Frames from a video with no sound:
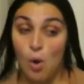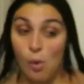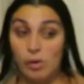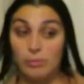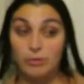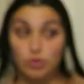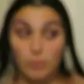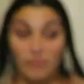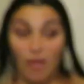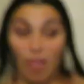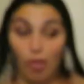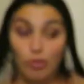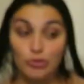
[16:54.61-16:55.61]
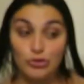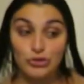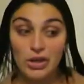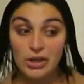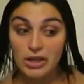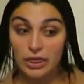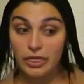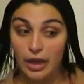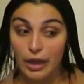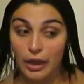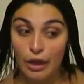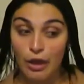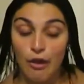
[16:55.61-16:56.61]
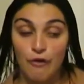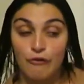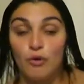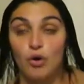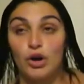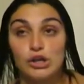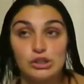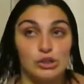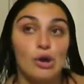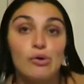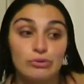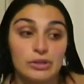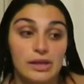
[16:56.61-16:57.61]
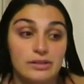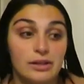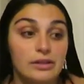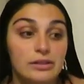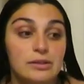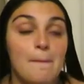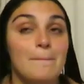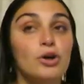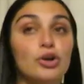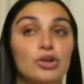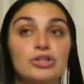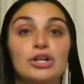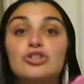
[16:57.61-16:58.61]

We want to make sure we have that little sucky thing for his nose in case he gets some boogers.